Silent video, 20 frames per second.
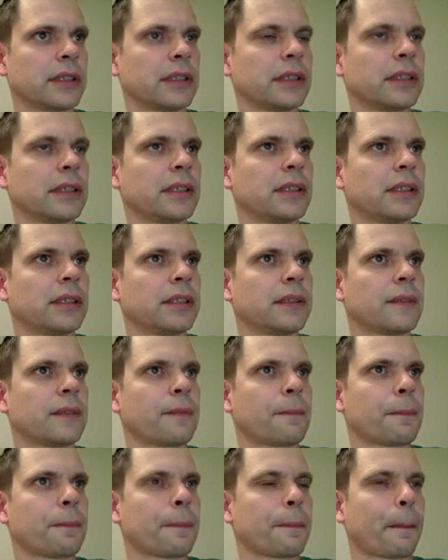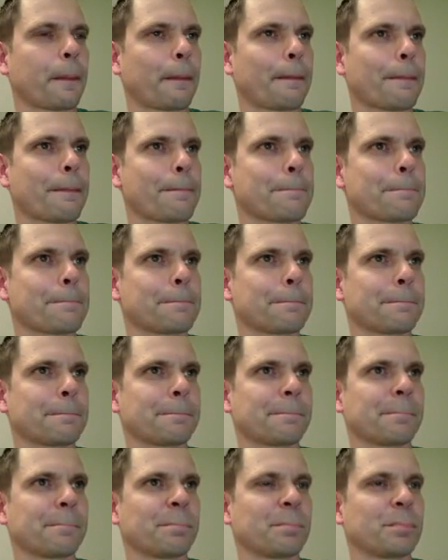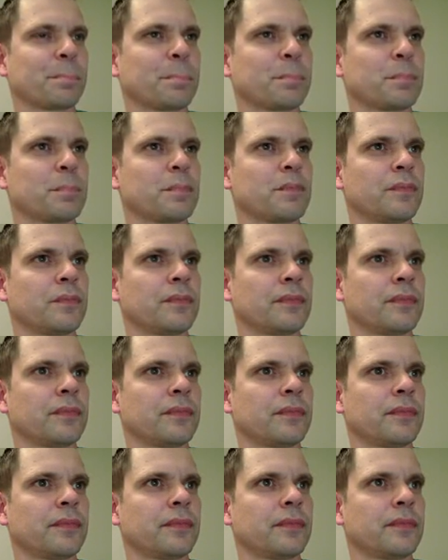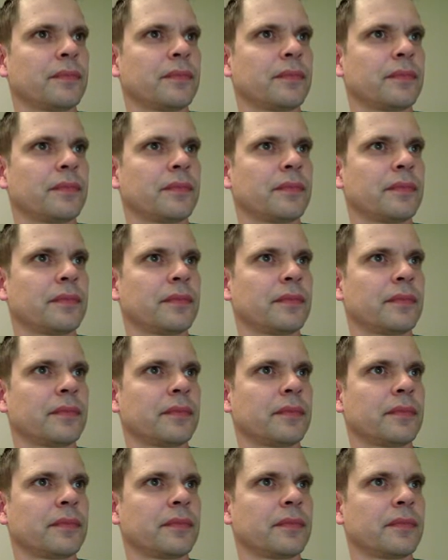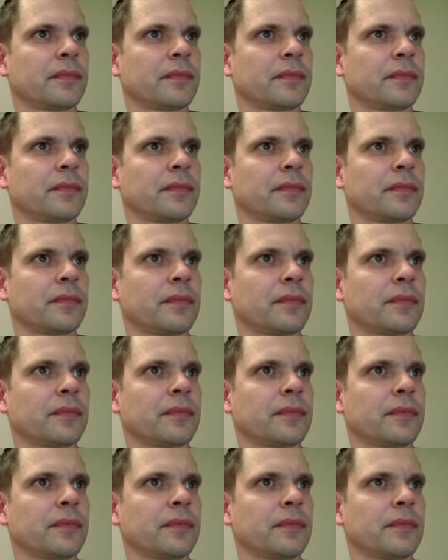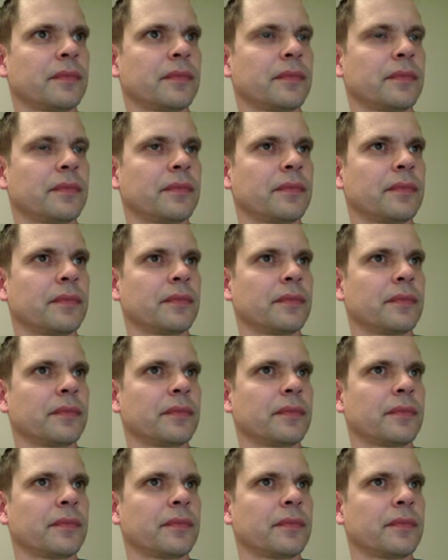No one is speaking in this clip.